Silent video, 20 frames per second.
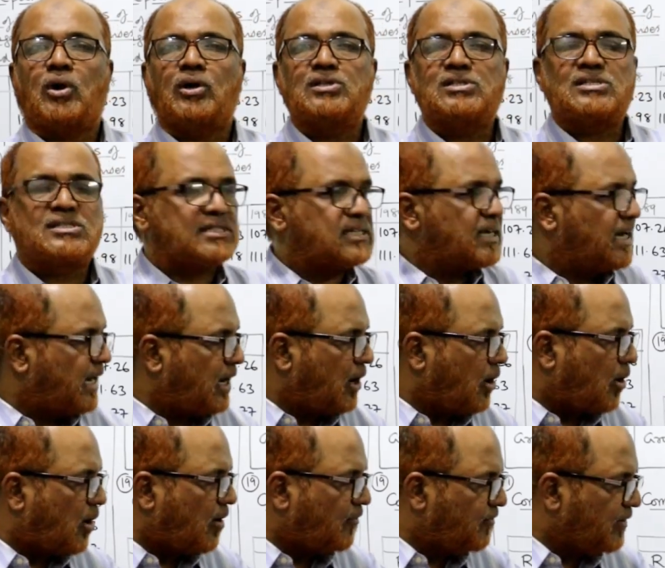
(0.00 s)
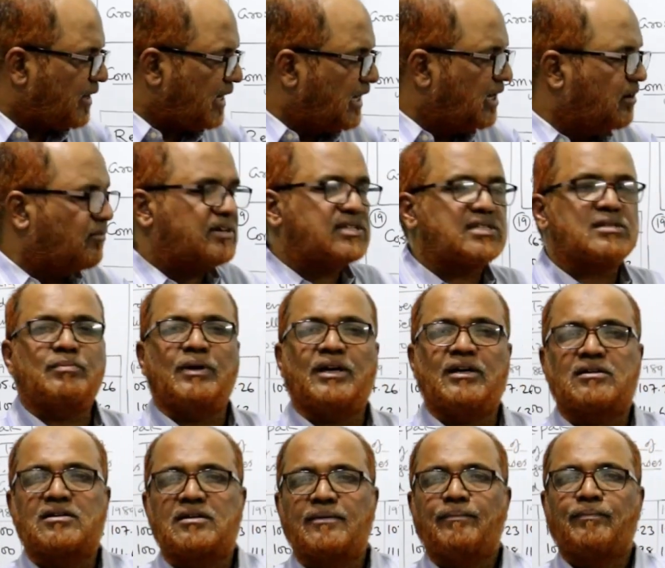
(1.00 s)
on sale of
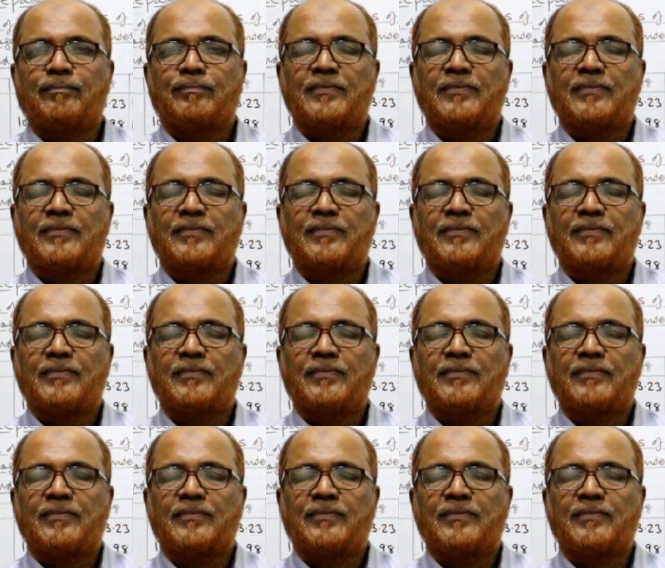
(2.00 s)
investment.